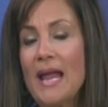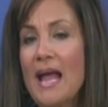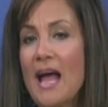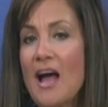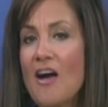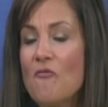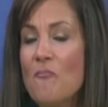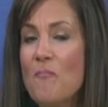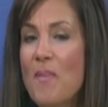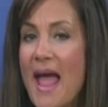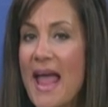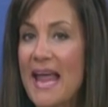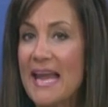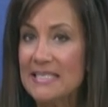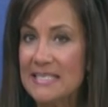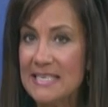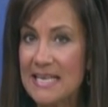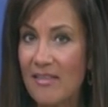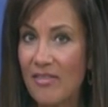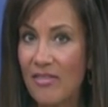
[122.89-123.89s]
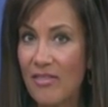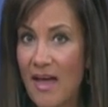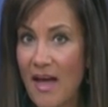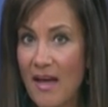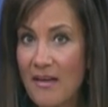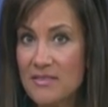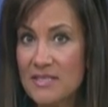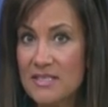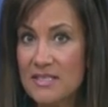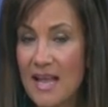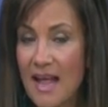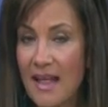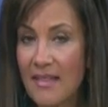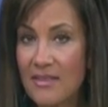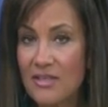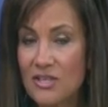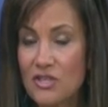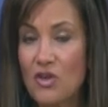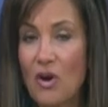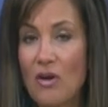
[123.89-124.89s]
of painting thefts at the
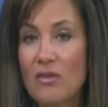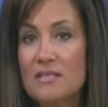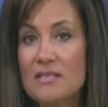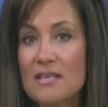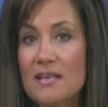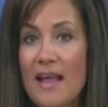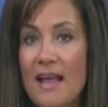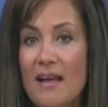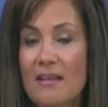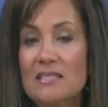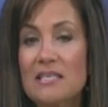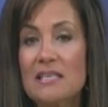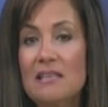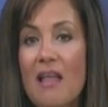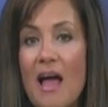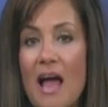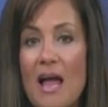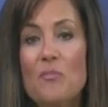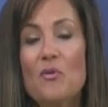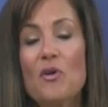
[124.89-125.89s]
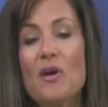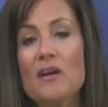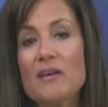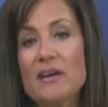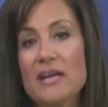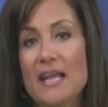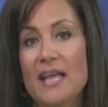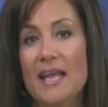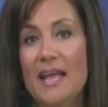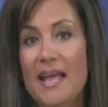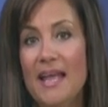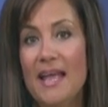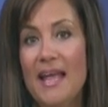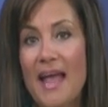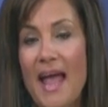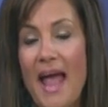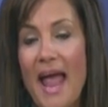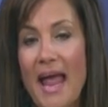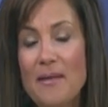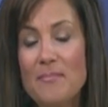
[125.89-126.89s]
Charleston County Library.
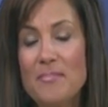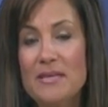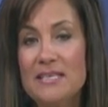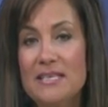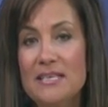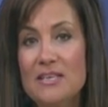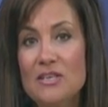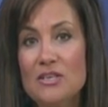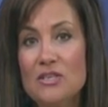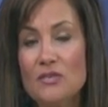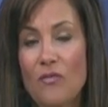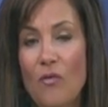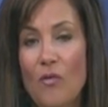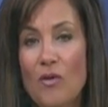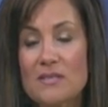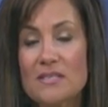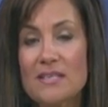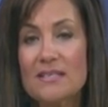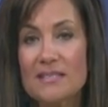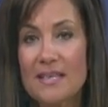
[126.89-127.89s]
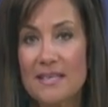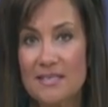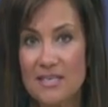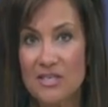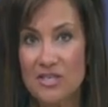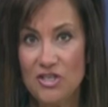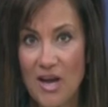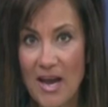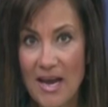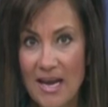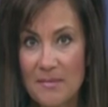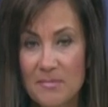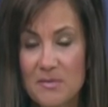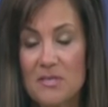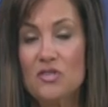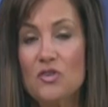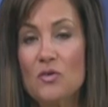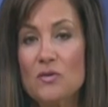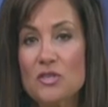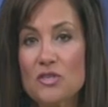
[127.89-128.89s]
ABC News 4's Stacy Jacobson
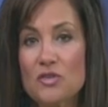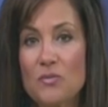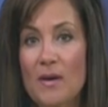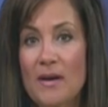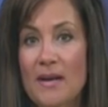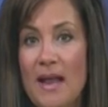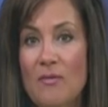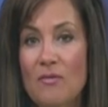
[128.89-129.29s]
joins us right now